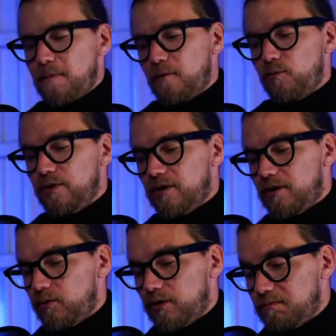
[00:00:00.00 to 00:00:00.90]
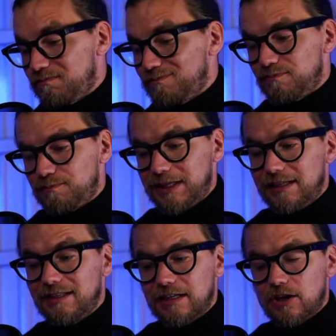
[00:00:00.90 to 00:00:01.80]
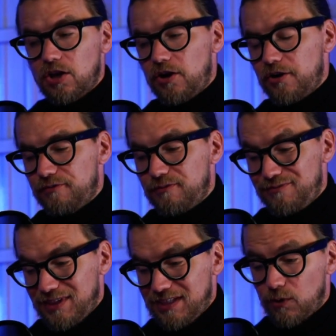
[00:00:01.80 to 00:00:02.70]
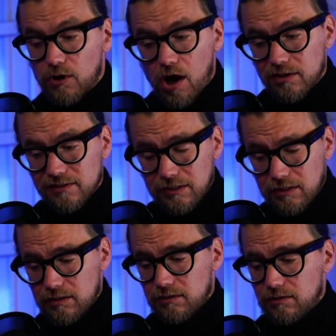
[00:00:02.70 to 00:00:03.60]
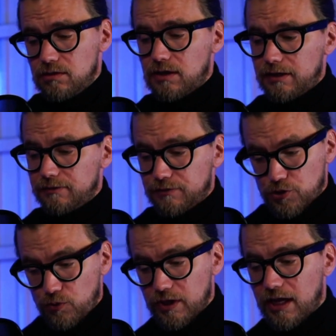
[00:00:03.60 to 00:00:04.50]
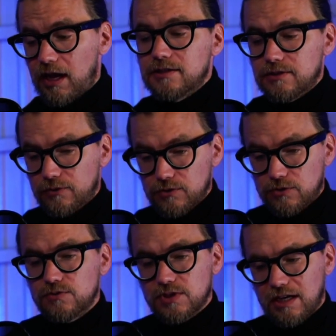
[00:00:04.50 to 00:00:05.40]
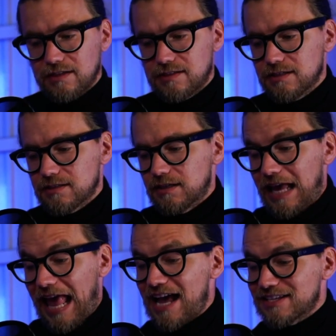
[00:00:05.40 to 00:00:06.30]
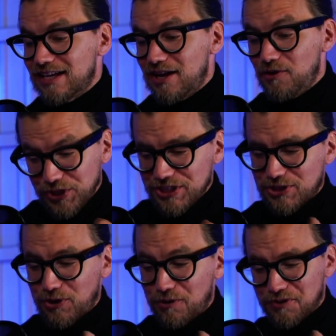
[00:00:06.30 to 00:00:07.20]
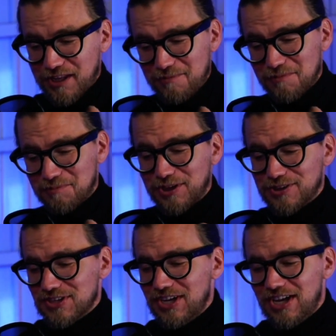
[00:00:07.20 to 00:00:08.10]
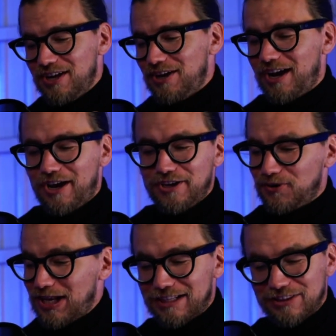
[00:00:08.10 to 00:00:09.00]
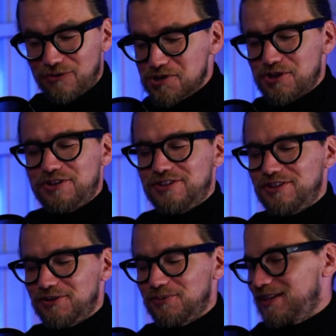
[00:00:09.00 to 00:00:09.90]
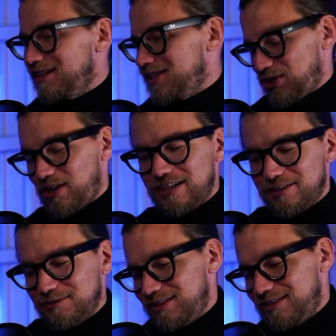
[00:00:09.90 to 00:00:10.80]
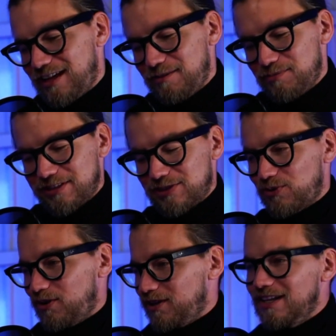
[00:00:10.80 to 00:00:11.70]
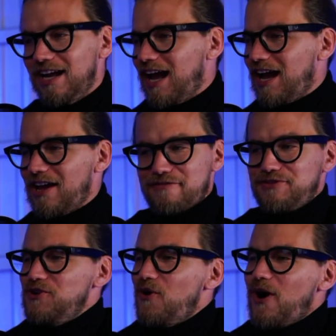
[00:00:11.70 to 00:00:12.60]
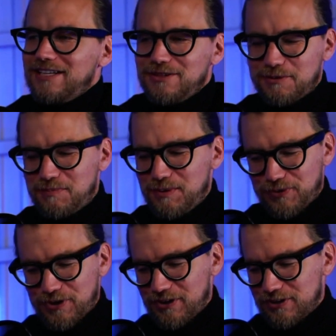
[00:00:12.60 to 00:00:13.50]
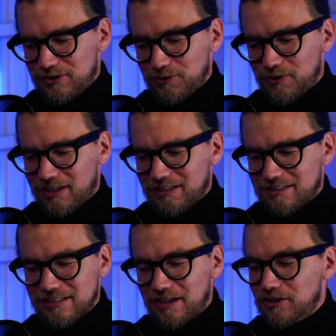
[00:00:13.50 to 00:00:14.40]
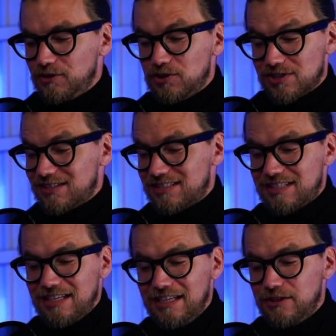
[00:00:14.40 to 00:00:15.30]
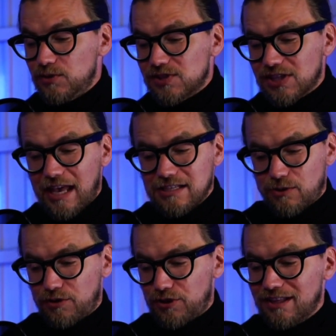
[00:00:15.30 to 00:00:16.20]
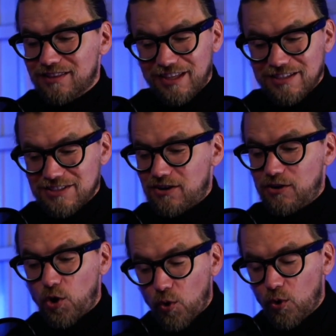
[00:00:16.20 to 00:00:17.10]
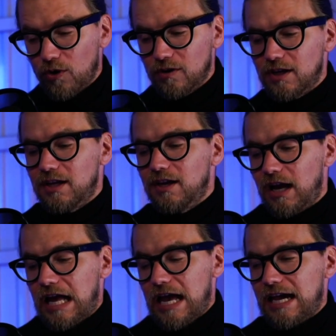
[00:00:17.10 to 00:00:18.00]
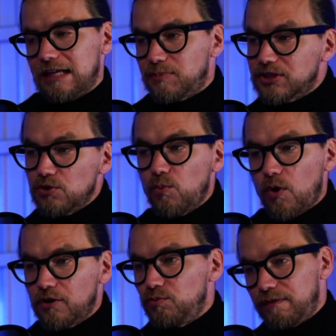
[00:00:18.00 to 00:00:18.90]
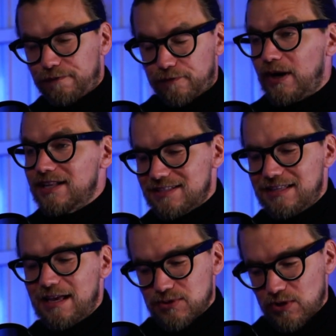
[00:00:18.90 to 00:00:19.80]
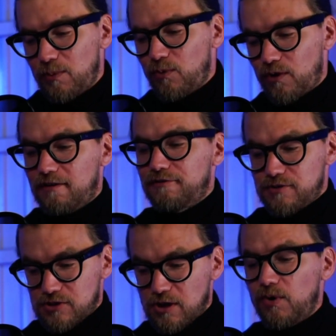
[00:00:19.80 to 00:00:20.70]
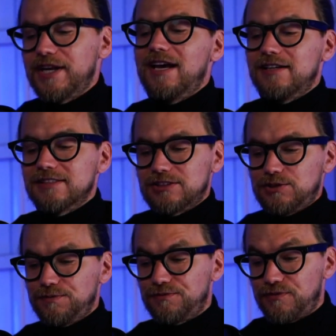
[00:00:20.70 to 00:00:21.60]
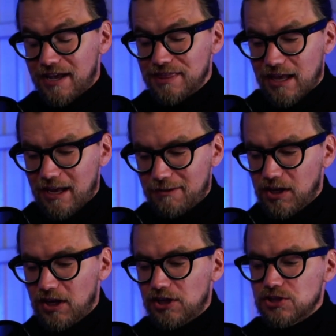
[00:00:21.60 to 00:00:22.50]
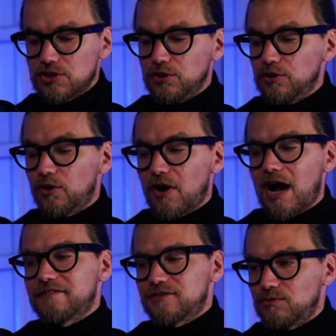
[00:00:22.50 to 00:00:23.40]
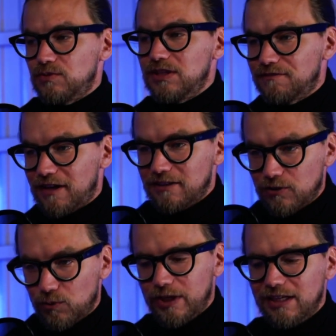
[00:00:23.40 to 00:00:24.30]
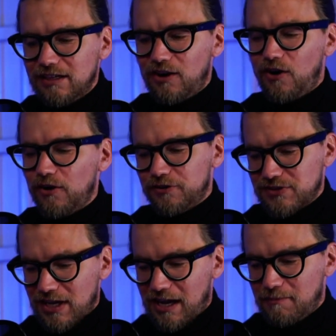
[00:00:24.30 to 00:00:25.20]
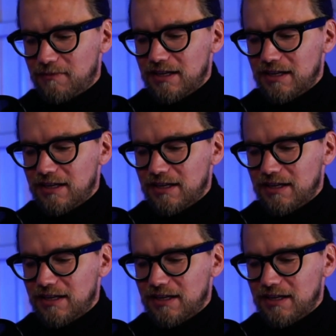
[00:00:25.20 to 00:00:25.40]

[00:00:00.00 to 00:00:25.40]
We're building a lot of video content to kind of showcase use cases as we discover them because like Notion, when they started with the template story, you have no idea what people are going to do with it. You just see use cases or think things that are cool, but you want to reference them somewhere for someone else to find them, so you don't have to reinvent the wheel all the time.